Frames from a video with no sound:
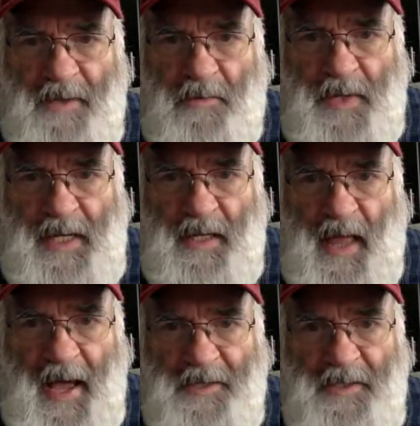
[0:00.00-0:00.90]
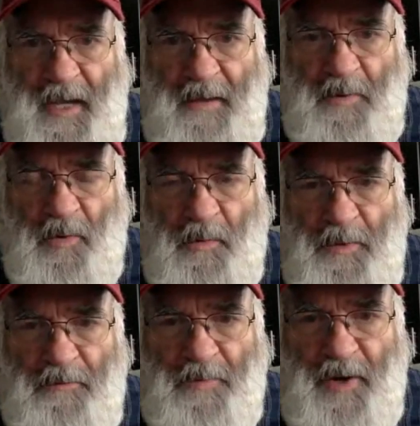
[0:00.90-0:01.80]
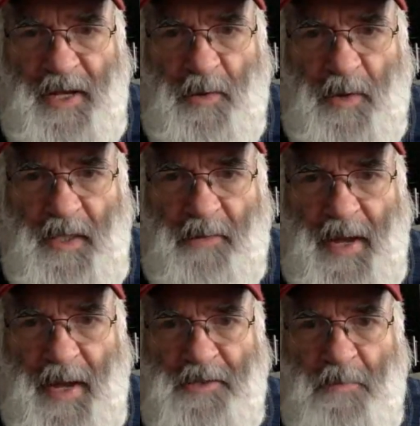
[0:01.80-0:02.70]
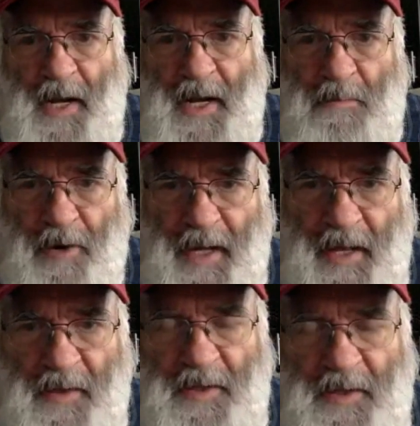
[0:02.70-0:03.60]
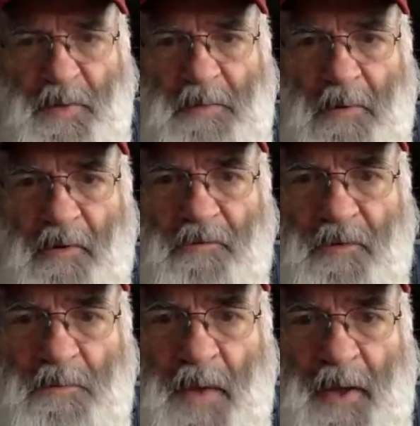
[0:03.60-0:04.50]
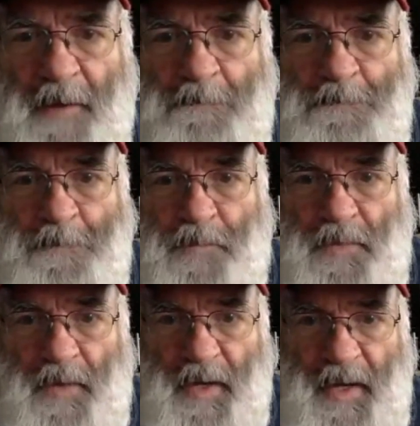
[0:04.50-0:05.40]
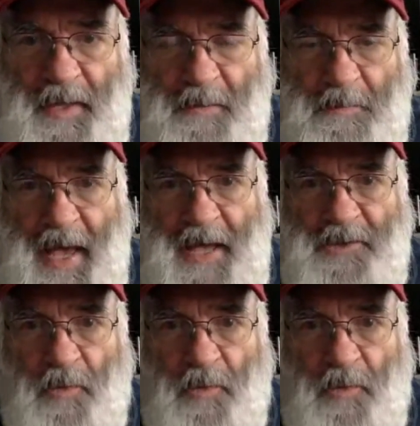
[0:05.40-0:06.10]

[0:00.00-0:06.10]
than we did last time, but we'll move pretty quickly, raise money, bring in these people from the past, we'll